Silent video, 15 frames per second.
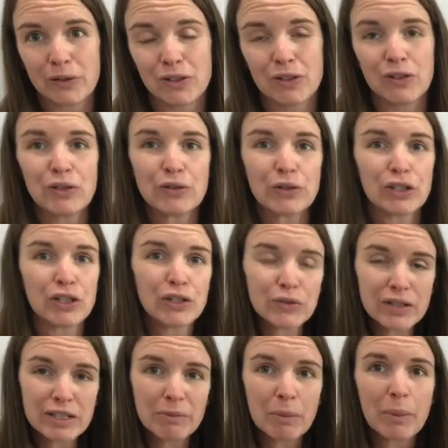So you can
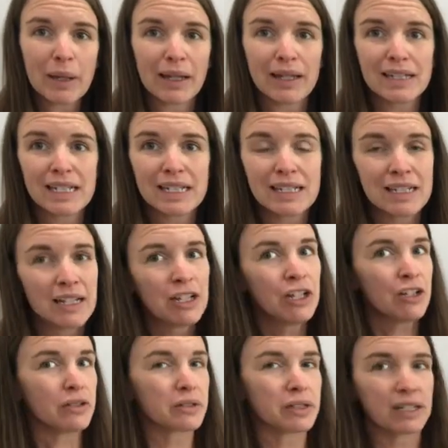use some of my ideas,
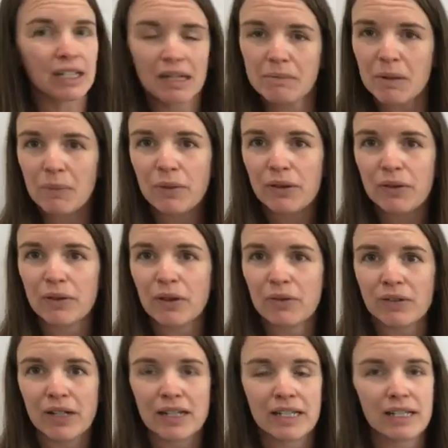you can come up with your own
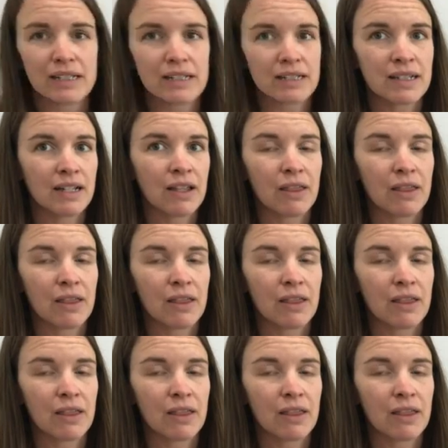ideas,